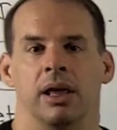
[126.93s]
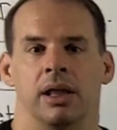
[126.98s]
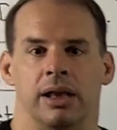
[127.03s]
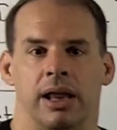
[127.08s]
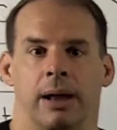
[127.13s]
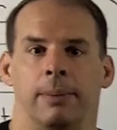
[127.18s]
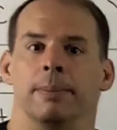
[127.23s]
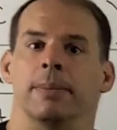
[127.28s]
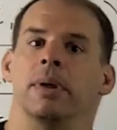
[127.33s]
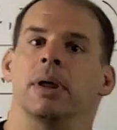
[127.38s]

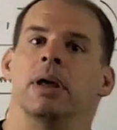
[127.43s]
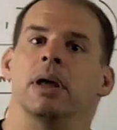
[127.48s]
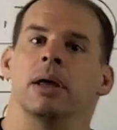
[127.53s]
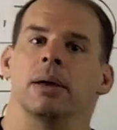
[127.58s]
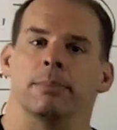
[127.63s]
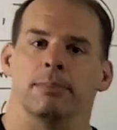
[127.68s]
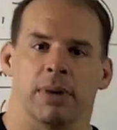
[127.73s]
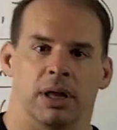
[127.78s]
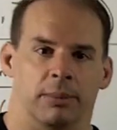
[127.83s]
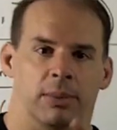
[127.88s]
Now,
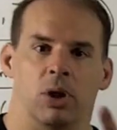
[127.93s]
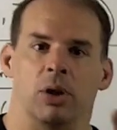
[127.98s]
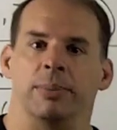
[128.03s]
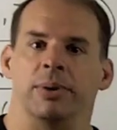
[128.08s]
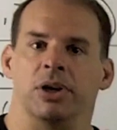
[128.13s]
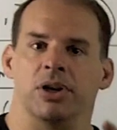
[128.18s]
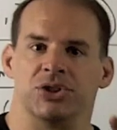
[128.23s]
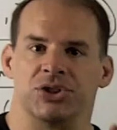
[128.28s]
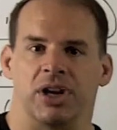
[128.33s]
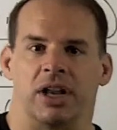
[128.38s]
Minimal
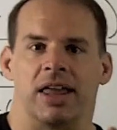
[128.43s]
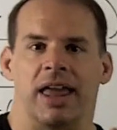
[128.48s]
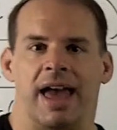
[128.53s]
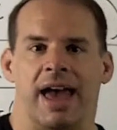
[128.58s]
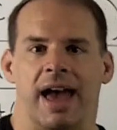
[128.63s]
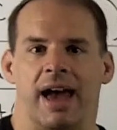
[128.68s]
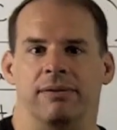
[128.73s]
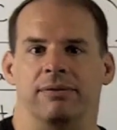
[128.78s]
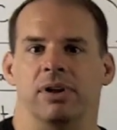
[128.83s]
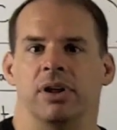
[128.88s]
because it'll
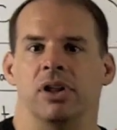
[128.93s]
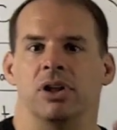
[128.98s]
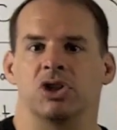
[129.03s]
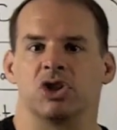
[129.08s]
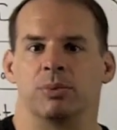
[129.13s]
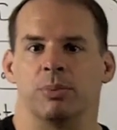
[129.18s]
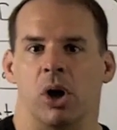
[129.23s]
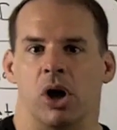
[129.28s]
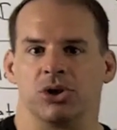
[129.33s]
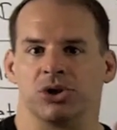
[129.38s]
have
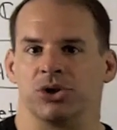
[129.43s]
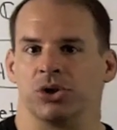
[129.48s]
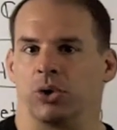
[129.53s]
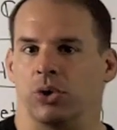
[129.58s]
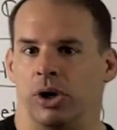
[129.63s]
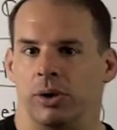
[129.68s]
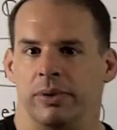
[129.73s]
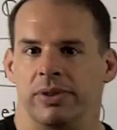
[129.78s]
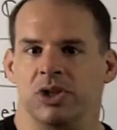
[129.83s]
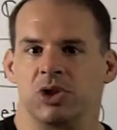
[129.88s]
smallest
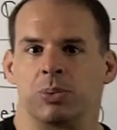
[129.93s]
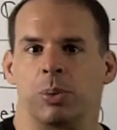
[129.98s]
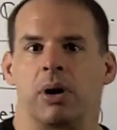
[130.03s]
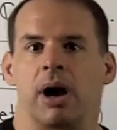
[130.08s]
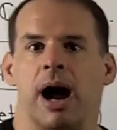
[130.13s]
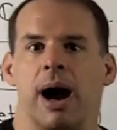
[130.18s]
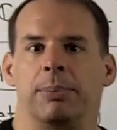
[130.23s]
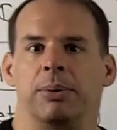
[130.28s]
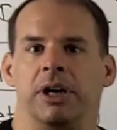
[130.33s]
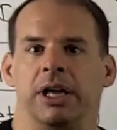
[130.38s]
degree with this
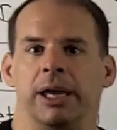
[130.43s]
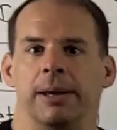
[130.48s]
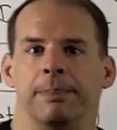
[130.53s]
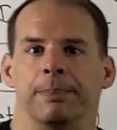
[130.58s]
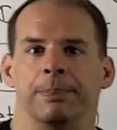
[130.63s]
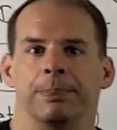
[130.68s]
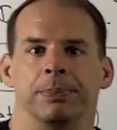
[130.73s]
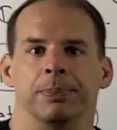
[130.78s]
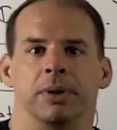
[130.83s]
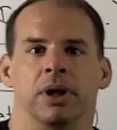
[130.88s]
property,
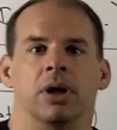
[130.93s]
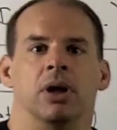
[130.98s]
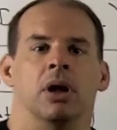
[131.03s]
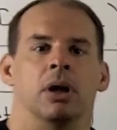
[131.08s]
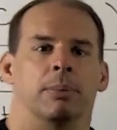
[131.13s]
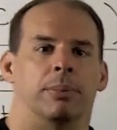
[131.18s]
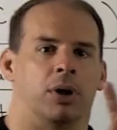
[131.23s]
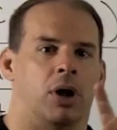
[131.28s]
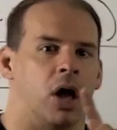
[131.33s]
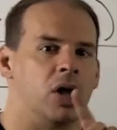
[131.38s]

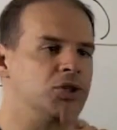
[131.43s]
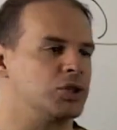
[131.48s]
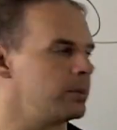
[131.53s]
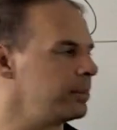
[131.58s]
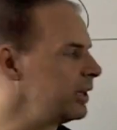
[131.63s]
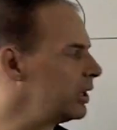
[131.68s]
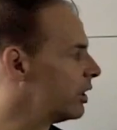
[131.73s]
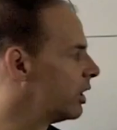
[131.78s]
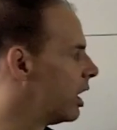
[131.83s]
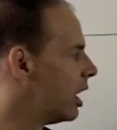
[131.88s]
but also
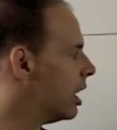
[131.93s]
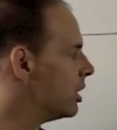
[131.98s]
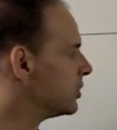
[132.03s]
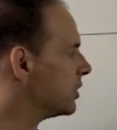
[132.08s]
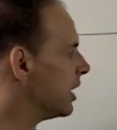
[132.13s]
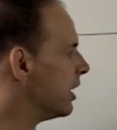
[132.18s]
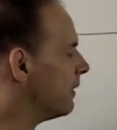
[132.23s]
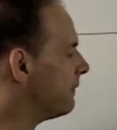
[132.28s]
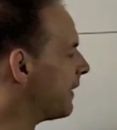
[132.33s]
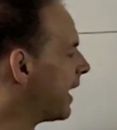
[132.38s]

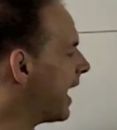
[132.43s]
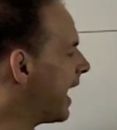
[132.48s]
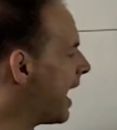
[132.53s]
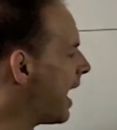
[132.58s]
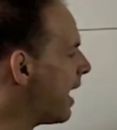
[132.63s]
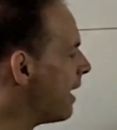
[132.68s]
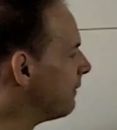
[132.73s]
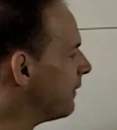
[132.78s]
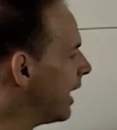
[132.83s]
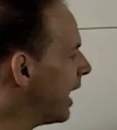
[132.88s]
because if I
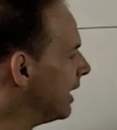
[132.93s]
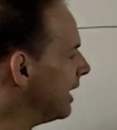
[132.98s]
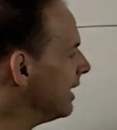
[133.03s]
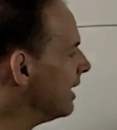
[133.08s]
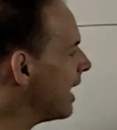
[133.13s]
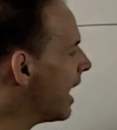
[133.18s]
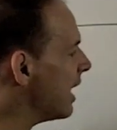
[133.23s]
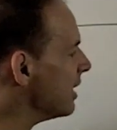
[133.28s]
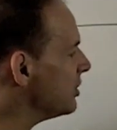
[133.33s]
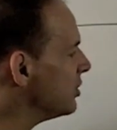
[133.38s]
have any
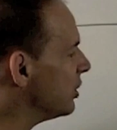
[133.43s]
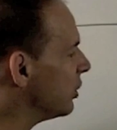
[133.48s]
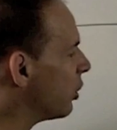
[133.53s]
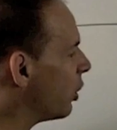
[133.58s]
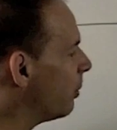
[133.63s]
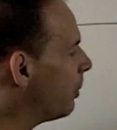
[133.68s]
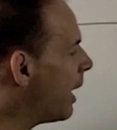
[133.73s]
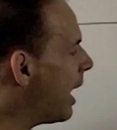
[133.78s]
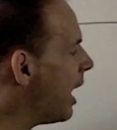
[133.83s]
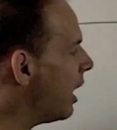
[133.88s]

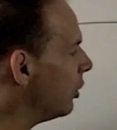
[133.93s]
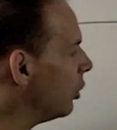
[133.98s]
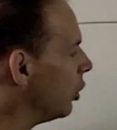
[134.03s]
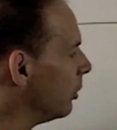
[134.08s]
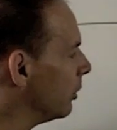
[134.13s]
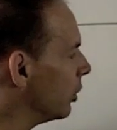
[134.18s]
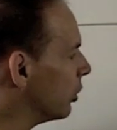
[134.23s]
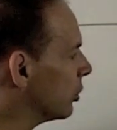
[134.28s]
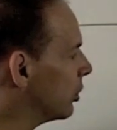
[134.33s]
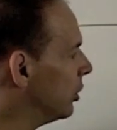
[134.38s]
non-zero
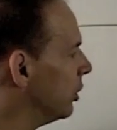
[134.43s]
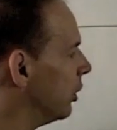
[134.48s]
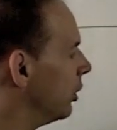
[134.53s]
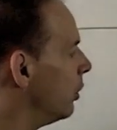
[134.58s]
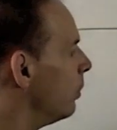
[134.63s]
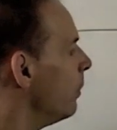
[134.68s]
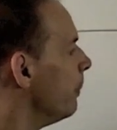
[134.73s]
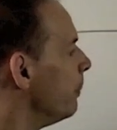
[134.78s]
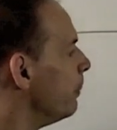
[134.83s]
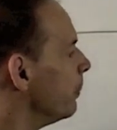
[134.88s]
polynomial q,